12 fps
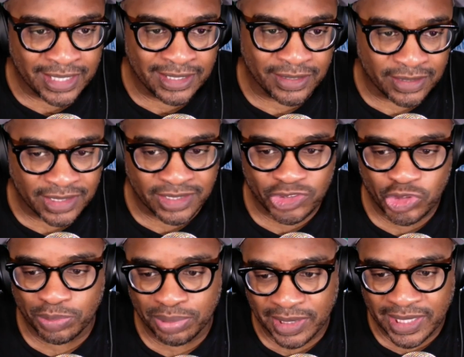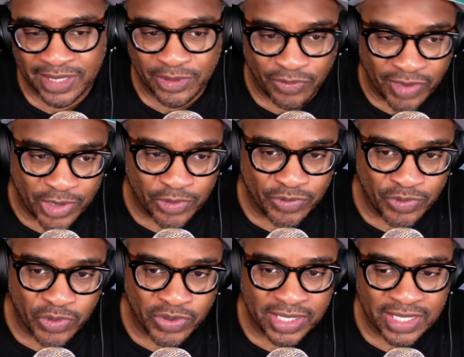looking to play in the Final
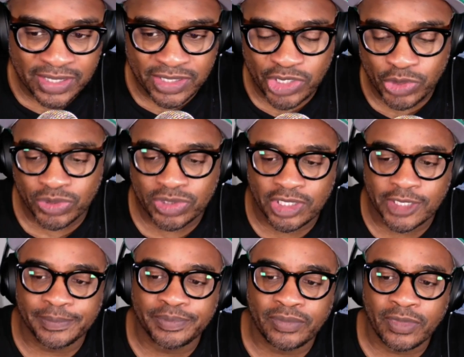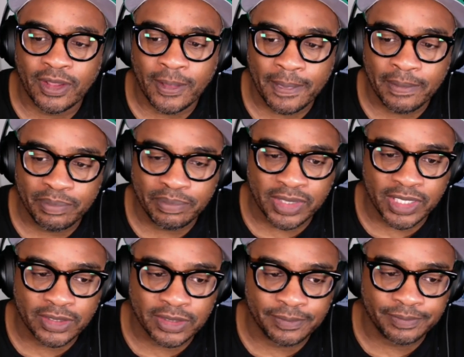Four in Houston,
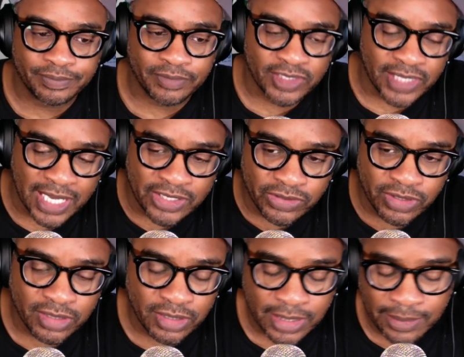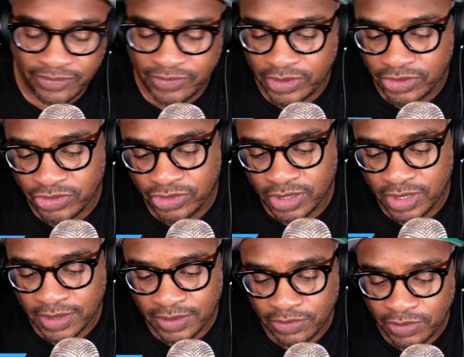but Sasser ended up
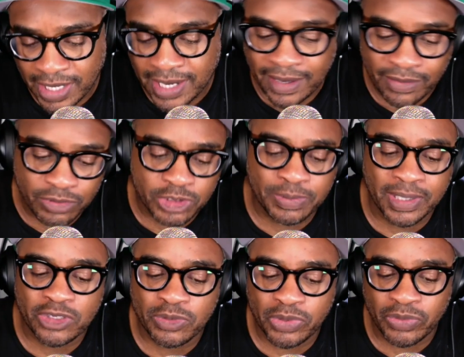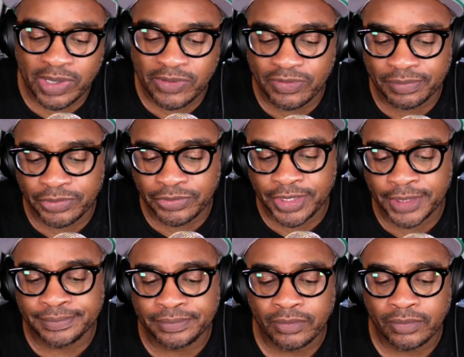finishing at a respectable rate from three.